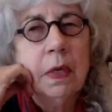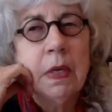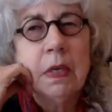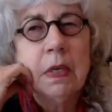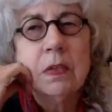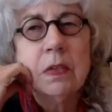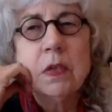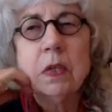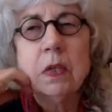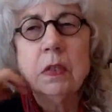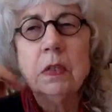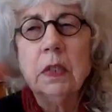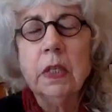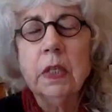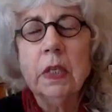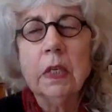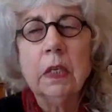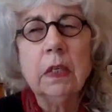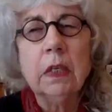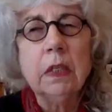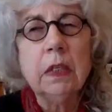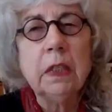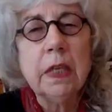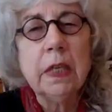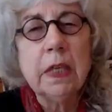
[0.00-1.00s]
is a
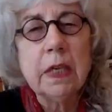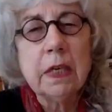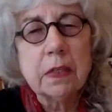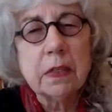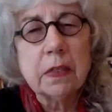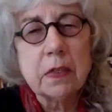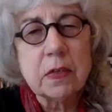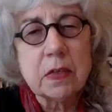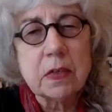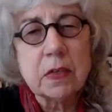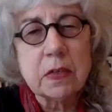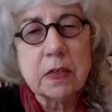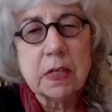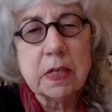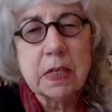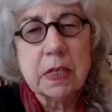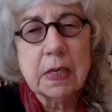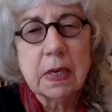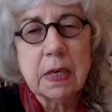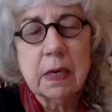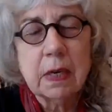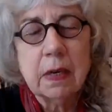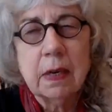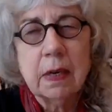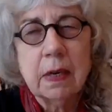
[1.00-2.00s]
little list
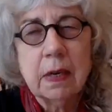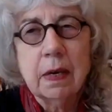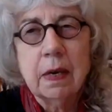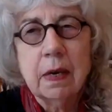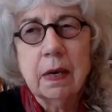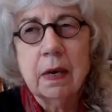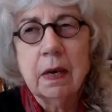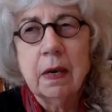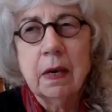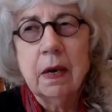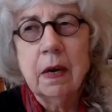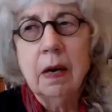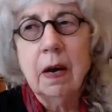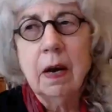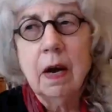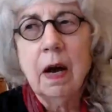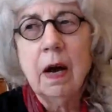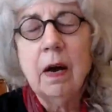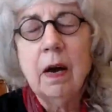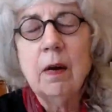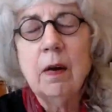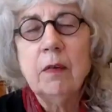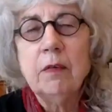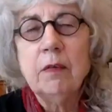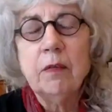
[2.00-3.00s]

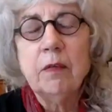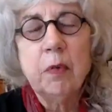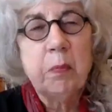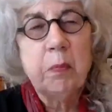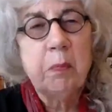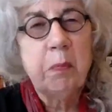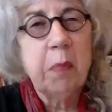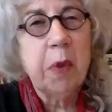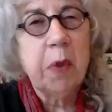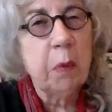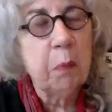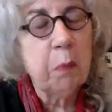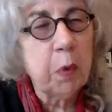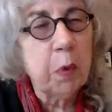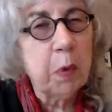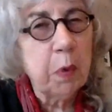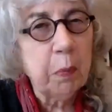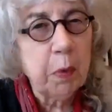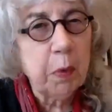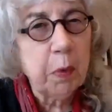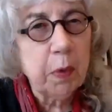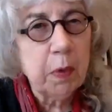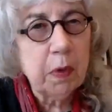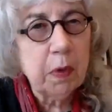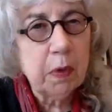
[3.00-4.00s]
of
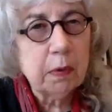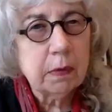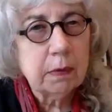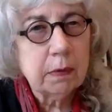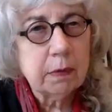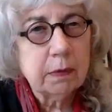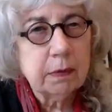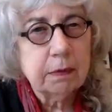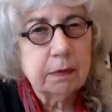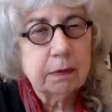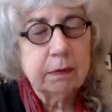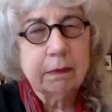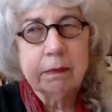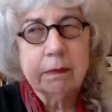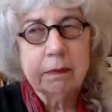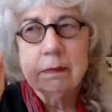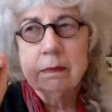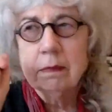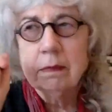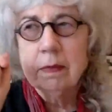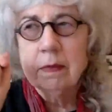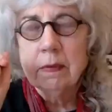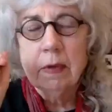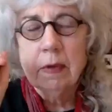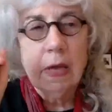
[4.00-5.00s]
memorable,
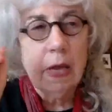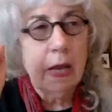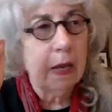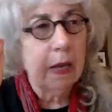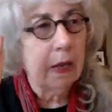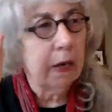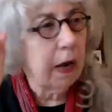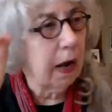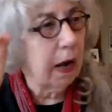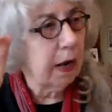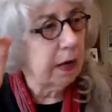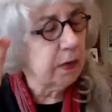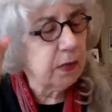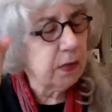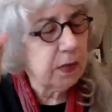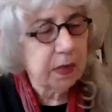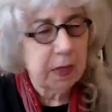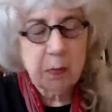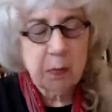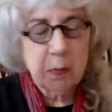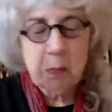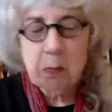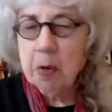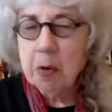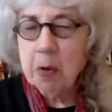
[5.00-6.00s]
and I
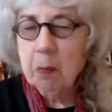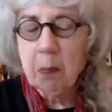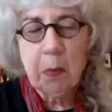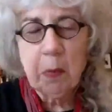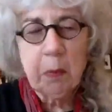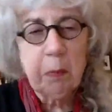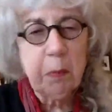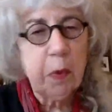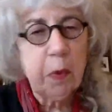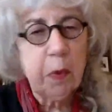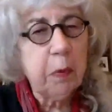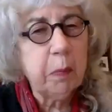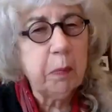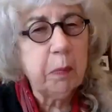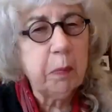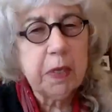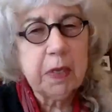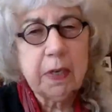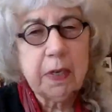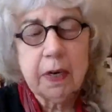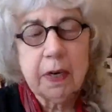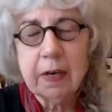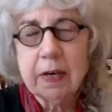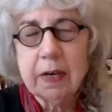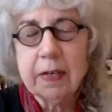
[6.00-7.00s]
say memorable
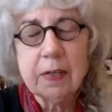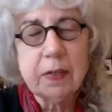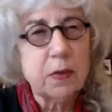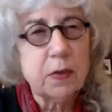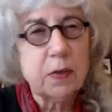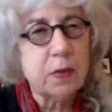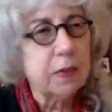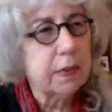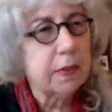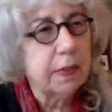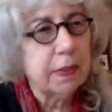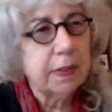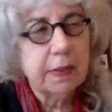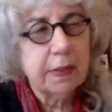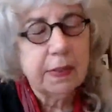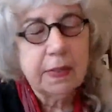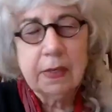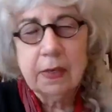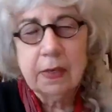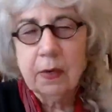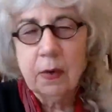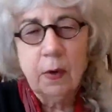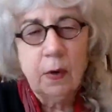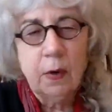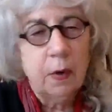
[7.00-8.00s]
because
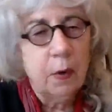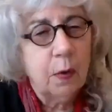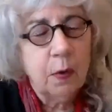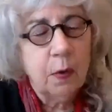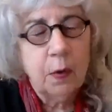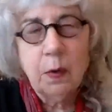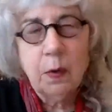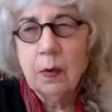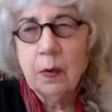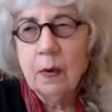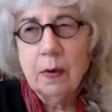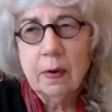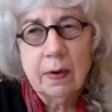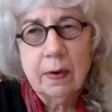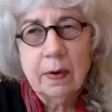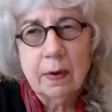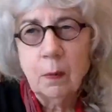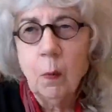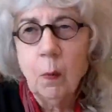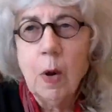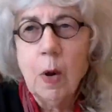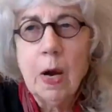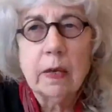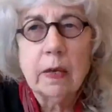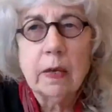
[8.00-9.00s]

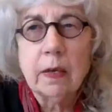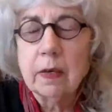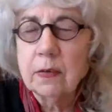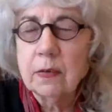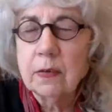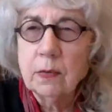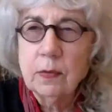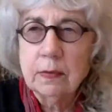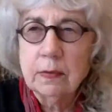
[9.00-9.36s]
what?